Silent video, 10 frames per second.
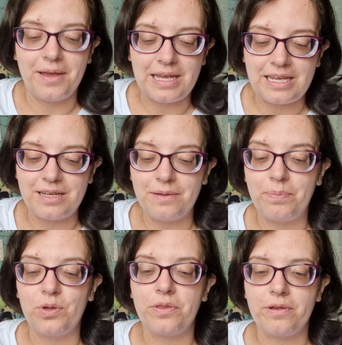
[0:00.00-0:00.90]

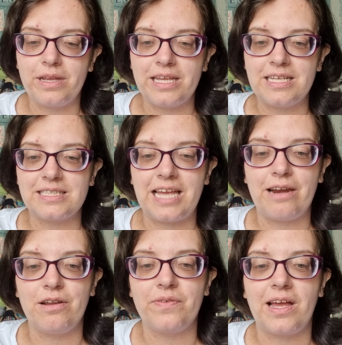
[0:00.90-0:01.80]
But there is
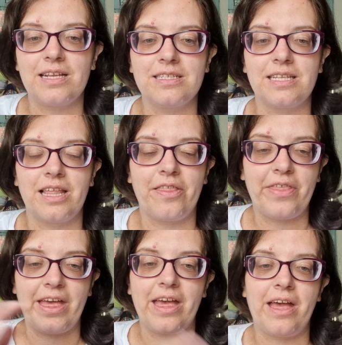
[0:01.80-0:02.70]
caravans
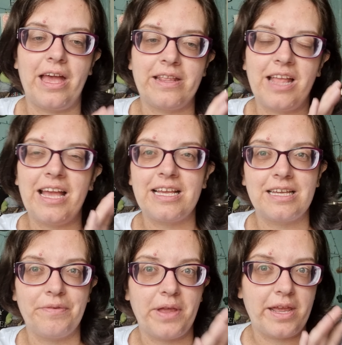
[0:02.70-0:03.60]
there, and that
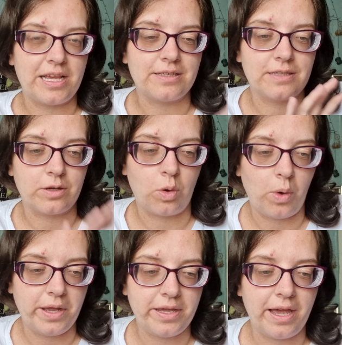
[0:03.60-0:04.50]
area is a
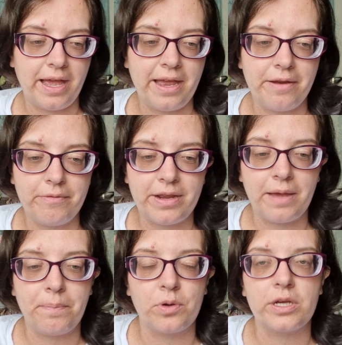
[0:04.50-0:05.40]
quiet
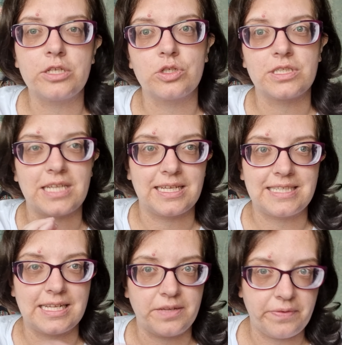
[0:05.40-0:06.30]
area, but it does take
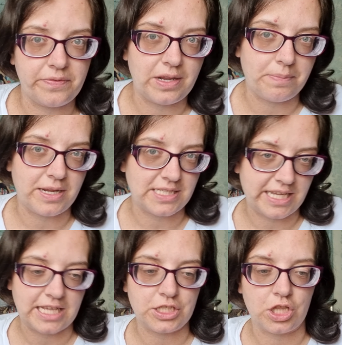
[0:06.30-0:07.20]
10 to 15 minutes to
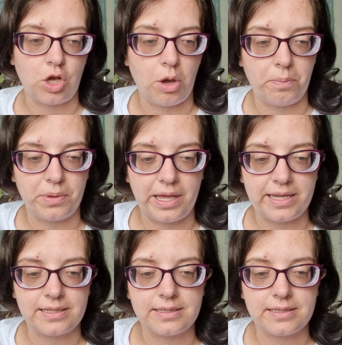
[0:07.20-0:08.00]
get to the complex.